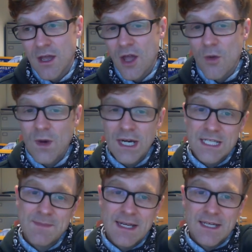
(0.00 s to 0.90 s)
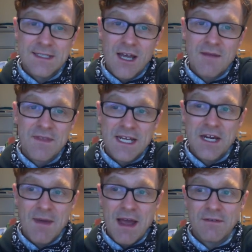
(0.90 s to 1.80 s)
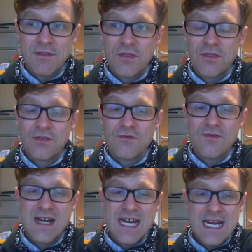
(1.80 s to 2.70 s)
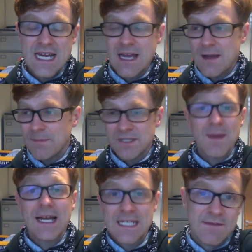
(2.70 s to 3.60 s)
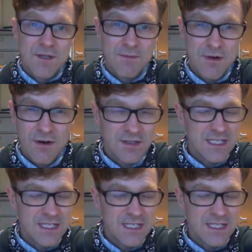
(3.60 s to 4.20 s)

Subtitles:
We're going to spend our time thinking about three perspectives on bureaucracy,